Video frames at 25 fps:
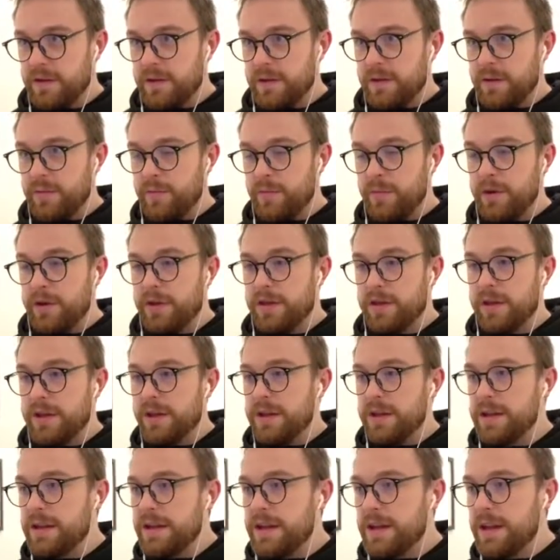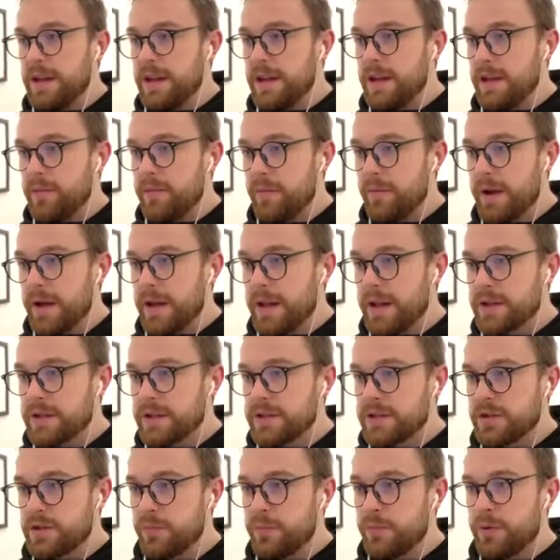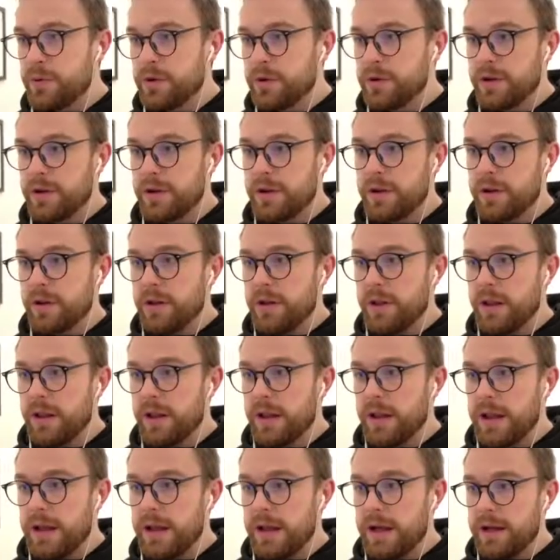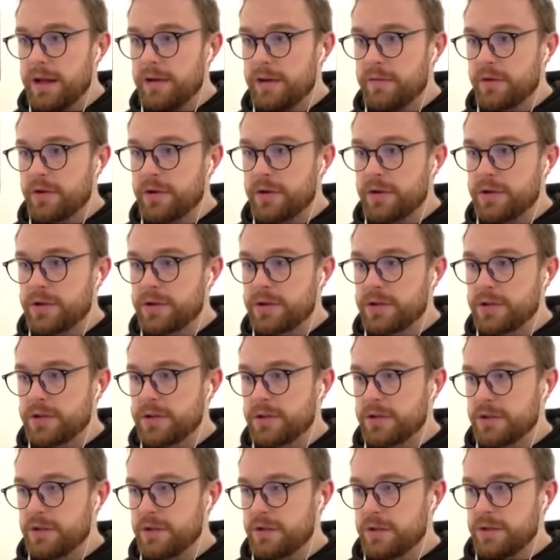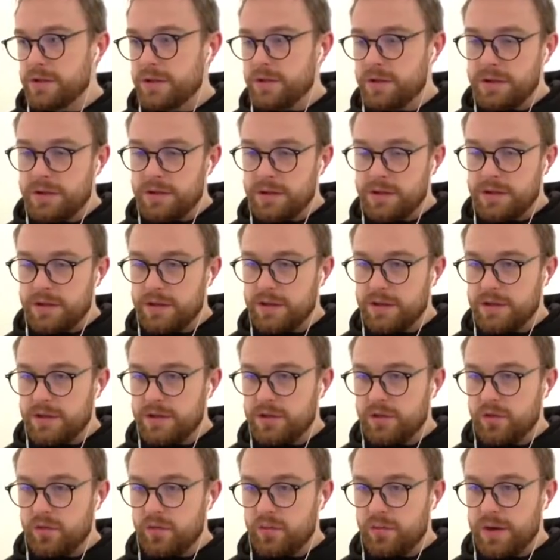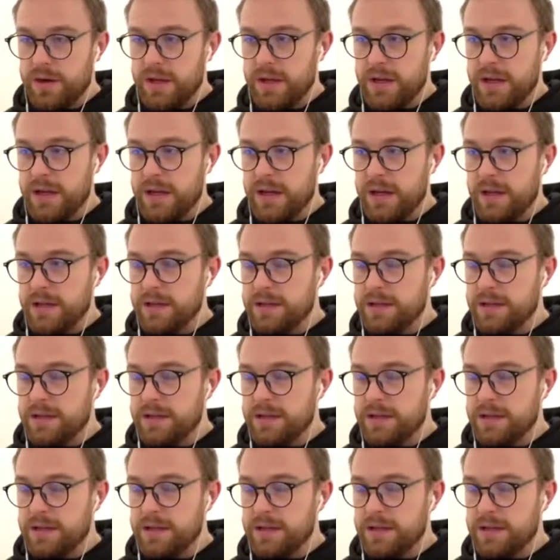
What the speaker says: But they did manage to put a lot of hurt into my gate.